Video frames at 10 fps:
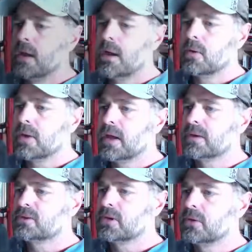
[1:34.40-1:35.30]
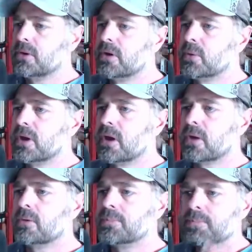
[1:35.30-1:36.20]
Okay, so here we
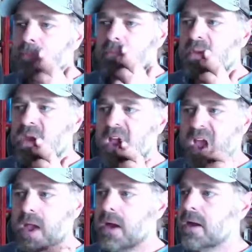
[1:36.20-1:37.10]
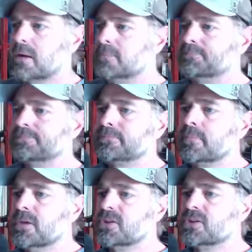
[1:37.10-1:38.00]
go. As
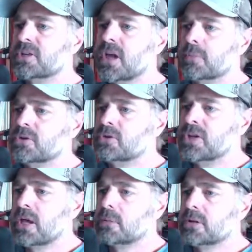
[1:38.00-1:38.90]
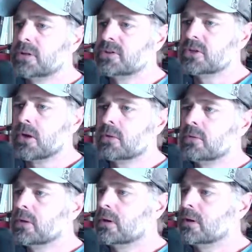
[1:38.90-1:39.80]
you can see, I'm two-tabling
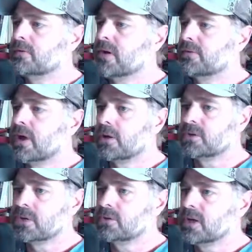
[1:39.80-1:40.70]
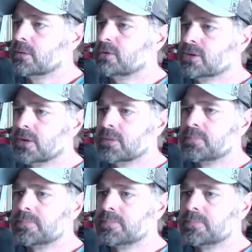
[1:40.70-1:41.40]
zone, $5 zone tables here.